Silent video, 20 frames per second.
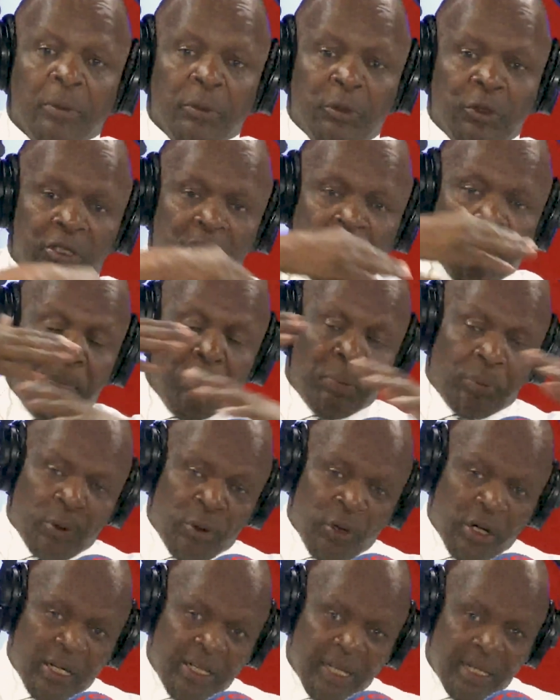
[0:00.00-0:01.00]
Because the
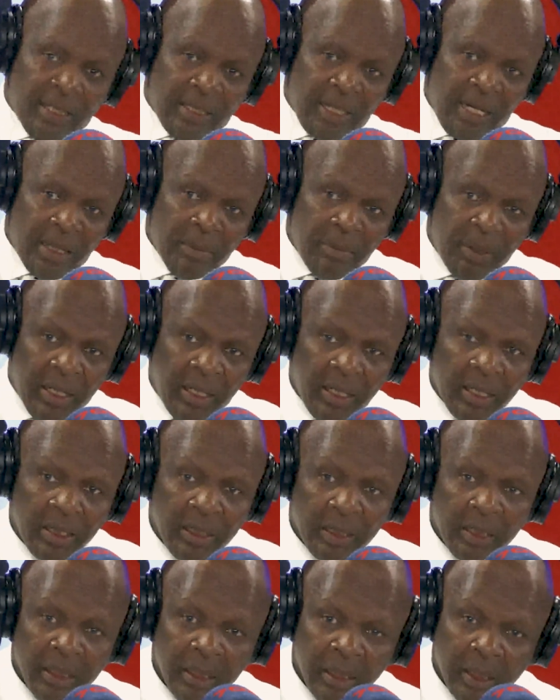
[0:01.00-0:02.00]
broader
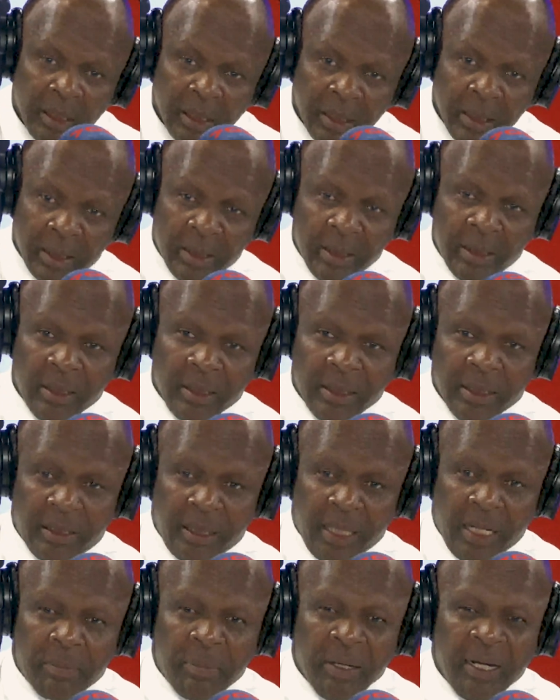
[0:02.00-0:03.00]
cyber
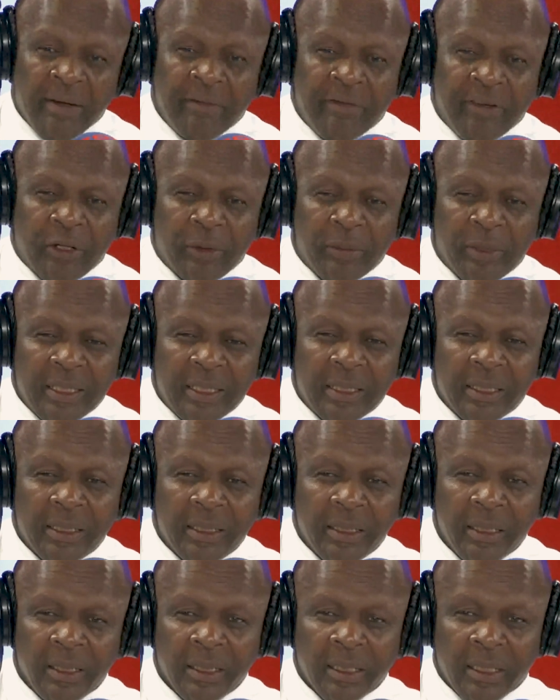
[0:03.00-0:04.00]

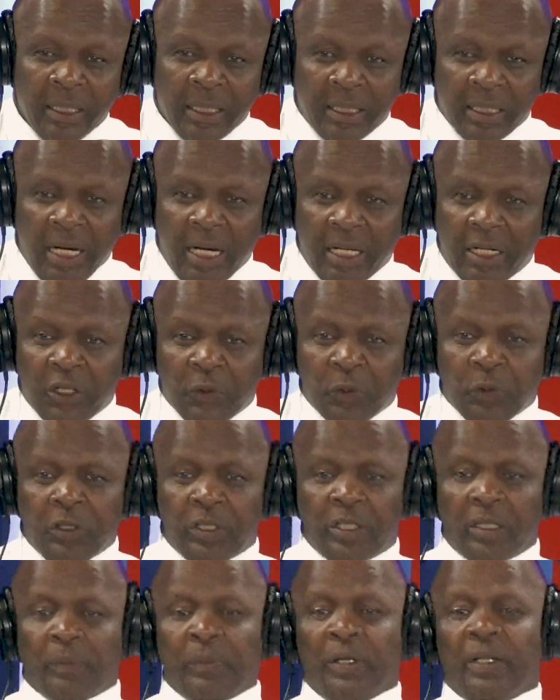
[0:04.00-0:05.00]
environment is our
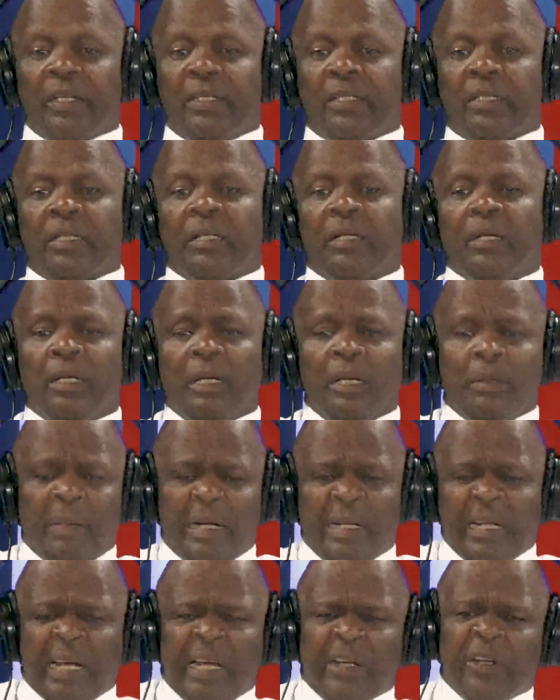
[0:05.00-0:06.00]
responsibility.
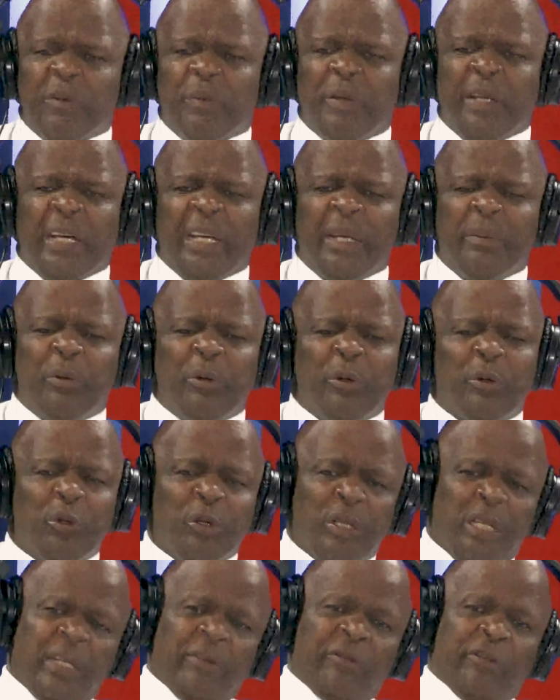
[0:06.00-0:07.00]
But I cannot be able
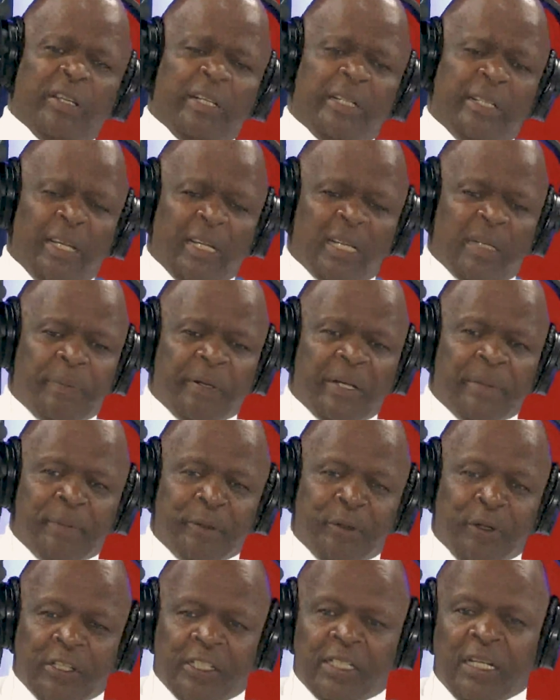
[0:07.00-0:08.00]
to give you a date,
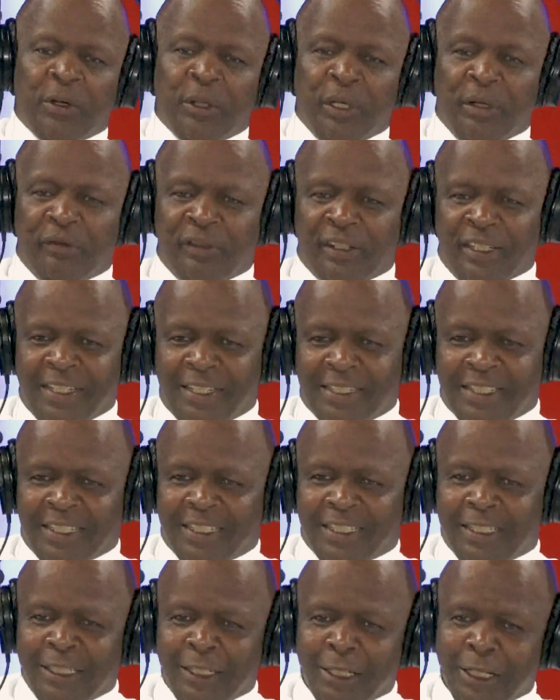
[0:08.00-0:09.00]
but because now you have raised
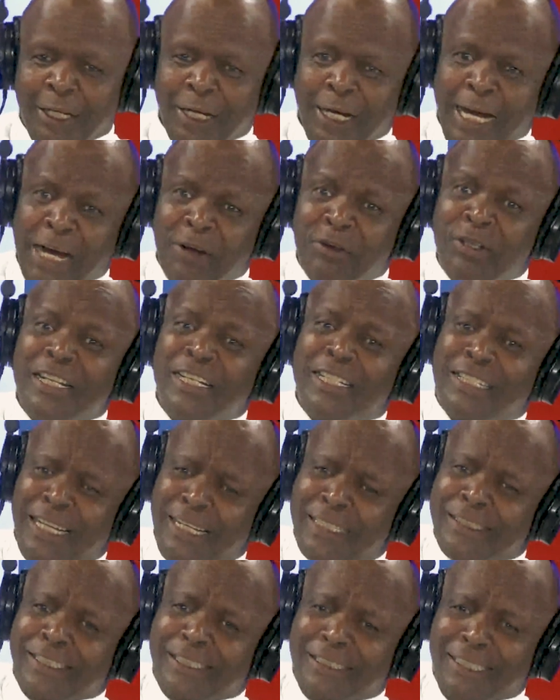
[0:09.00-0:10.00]
it, I will
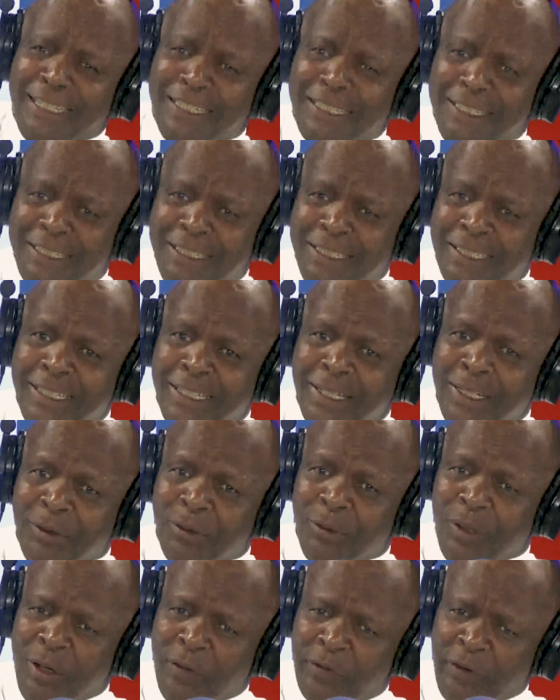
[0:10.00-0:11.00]
check the date
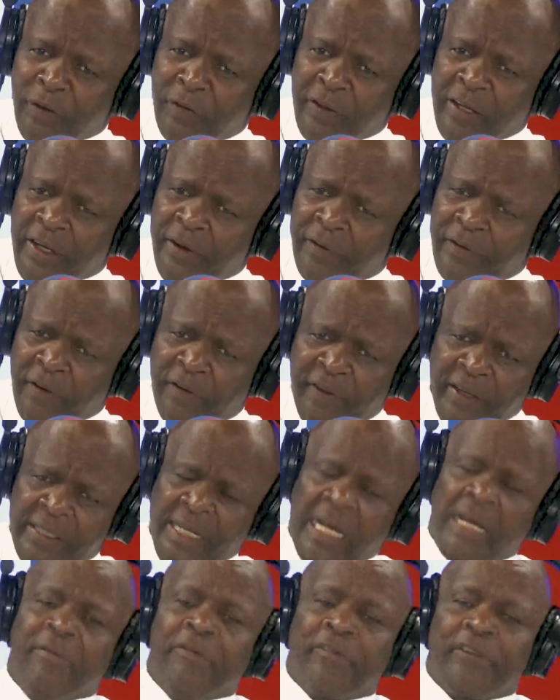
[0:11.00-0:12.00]
of
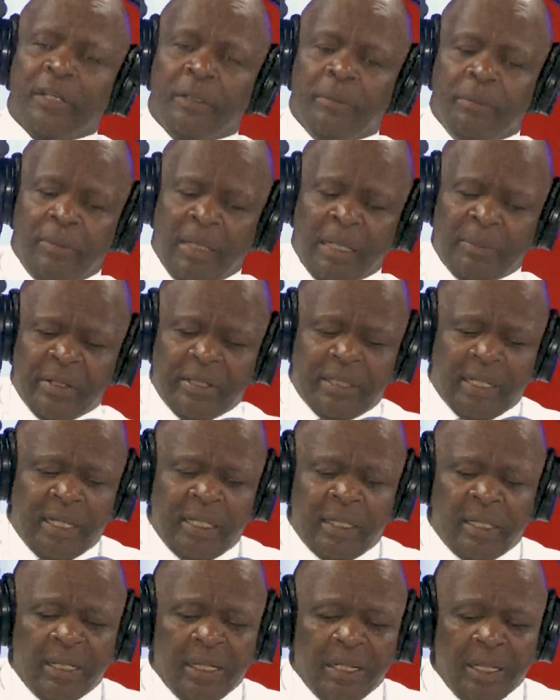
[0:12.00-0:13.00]
the time frame. Let me
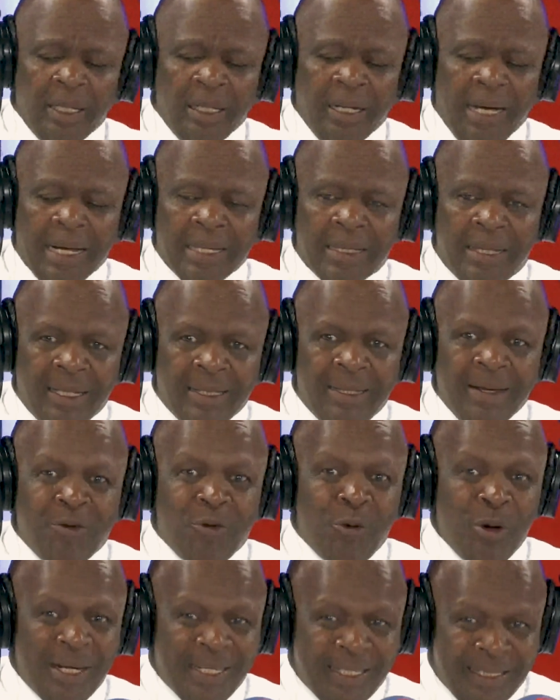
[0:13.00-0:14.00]
say, I think
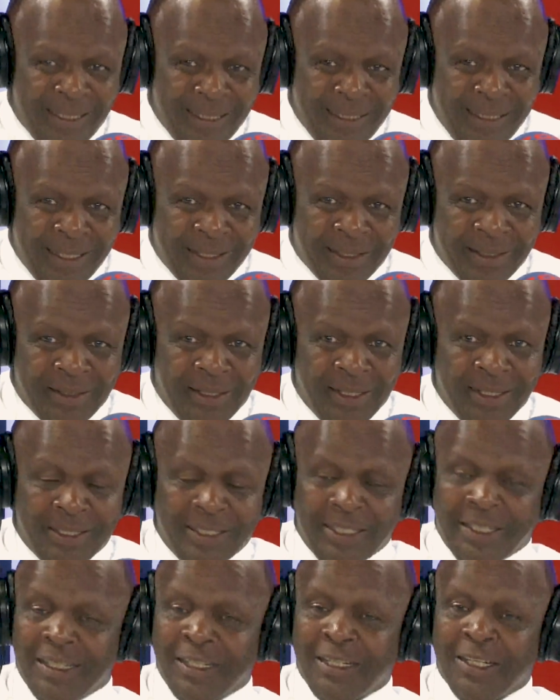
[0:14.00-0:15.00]
the question he is
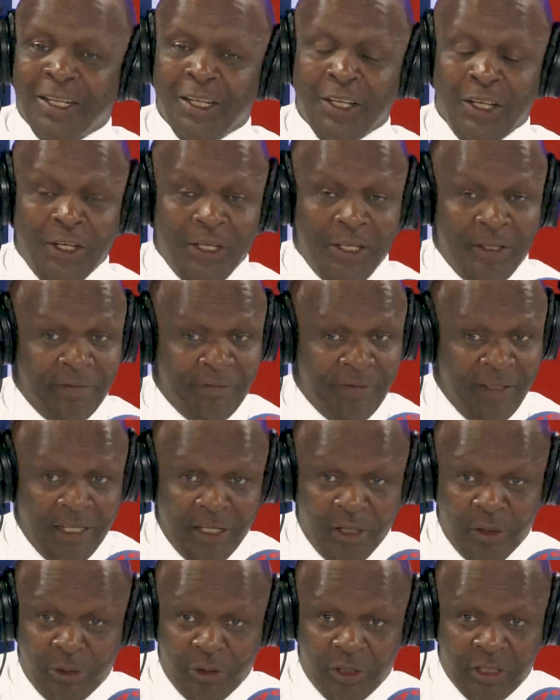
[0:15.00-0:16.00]
raising is
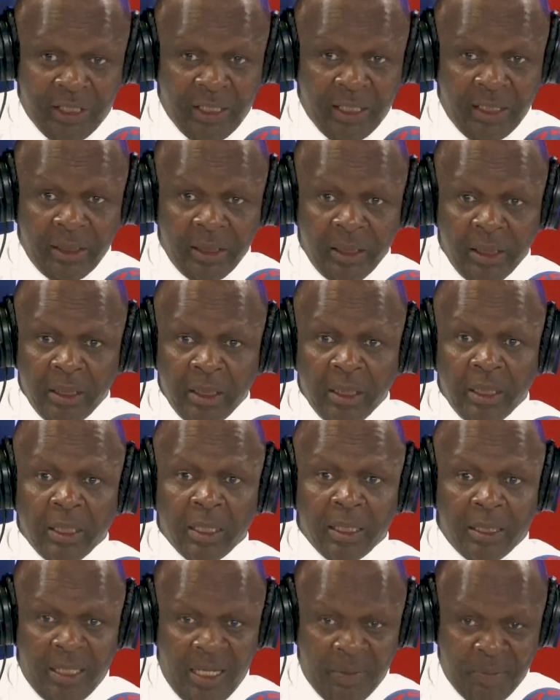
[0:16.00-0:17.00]
very crucial.
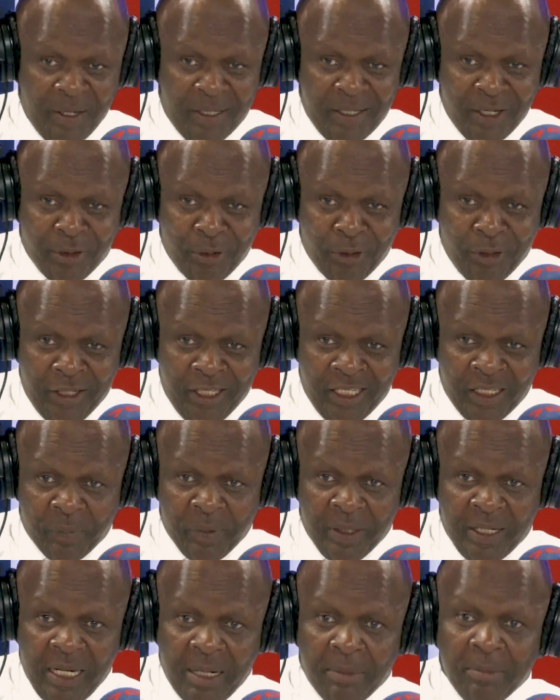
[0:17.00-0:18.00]
Cybersecurity
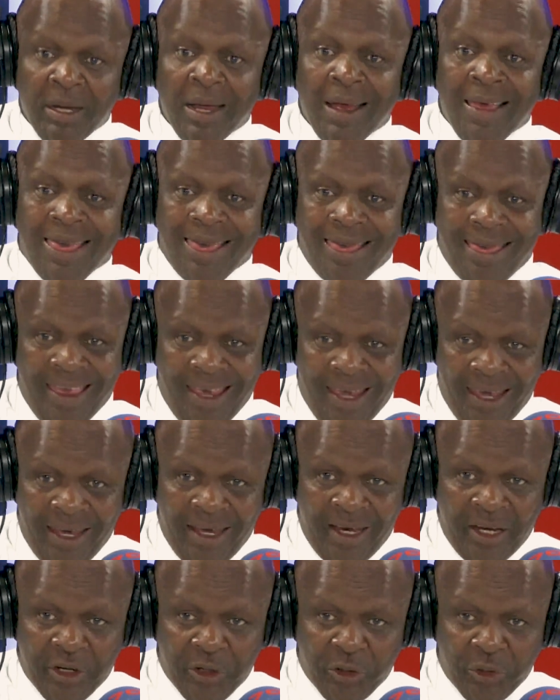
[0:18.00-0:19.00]
has become
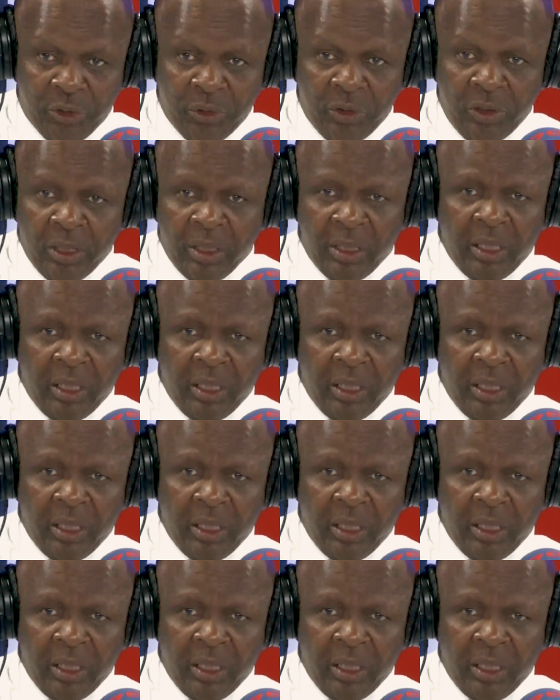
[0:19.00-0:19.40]
the issue.